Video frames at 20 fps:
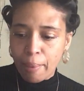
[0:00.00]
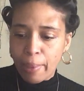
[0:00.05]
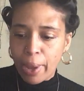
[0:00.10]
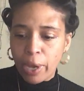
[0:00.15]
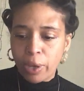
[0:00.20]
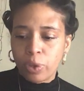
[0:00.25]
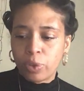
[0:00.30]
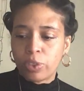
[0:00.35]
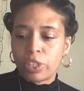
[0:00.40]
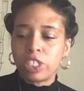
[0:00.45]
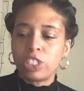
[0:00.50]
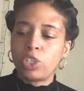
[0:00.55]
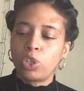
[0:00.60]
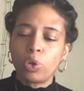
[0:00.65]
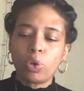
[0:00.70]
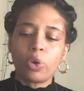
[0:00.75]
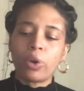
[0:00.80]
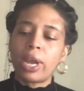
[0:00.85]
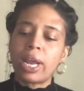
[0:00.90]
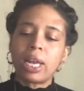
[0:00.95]
about you.
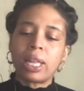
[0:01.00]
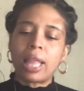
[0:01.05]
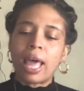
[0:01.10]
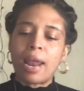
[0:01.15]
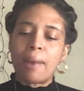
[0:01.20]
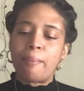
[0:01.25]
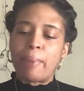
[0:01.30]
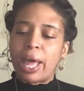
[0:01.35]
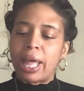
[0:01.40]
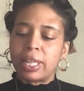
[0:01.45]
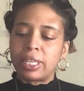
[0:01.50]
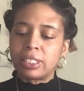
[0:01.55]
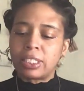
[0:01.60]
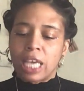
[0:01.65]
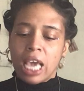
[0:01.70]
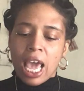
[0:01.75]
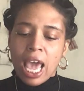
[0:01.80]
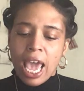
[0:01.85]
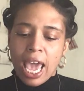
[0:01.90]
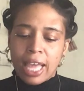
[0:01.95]
You create a lot of balance
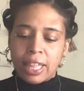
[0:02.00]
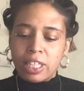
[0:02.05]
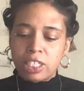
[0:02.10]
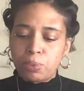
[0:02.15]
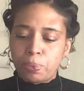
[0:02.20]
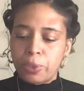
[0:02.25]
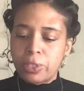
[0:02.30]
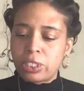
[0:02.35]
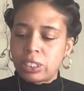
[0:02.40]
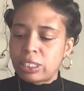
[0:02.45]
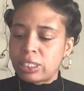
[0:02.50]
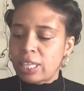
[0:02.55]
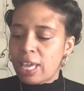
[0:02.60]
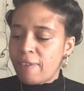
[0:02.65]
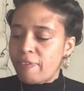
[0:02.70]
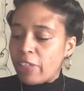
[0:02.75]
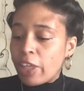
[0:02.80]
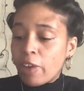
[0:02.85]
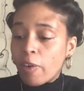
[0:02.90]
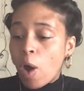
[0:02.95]
in this person's
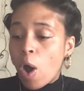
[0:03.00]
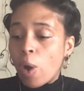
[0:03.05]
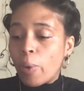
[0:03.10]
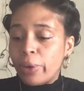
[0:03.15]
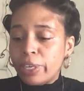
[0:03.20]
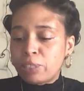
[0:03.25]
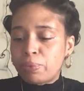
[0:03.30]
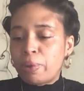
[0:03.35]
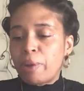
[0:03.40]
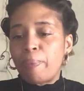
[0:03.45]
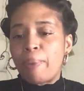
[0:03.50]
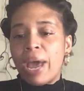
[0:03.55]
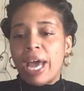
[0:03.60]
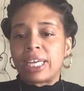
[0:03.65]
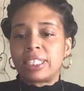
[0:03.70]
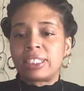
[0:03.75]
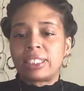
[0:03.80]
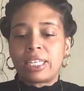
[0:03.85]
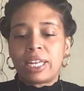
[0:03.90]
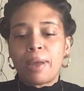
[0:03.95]
life. They've always been
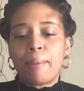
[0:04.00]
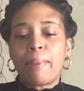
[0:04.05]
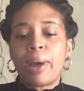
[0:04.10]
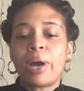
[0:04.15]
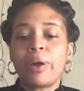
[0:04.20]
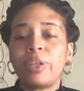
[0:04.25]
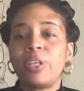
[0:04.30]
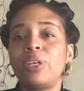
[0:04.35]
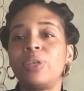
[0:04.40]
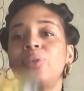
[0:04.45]
passionate about